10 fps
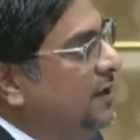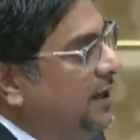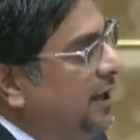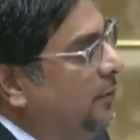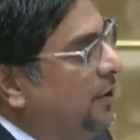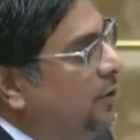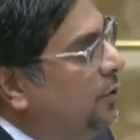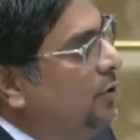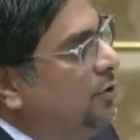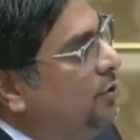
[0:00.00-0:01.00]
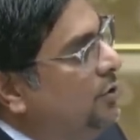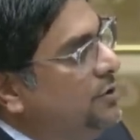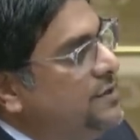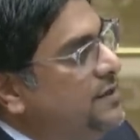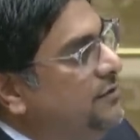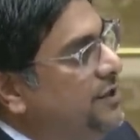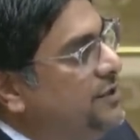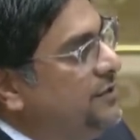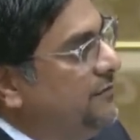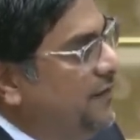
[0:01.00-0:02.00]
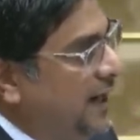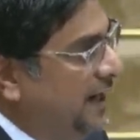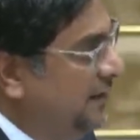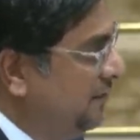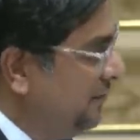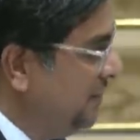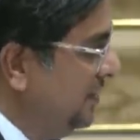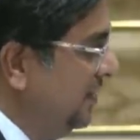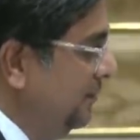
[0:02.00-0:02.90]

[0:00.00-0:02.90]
that there were no roads in Region 5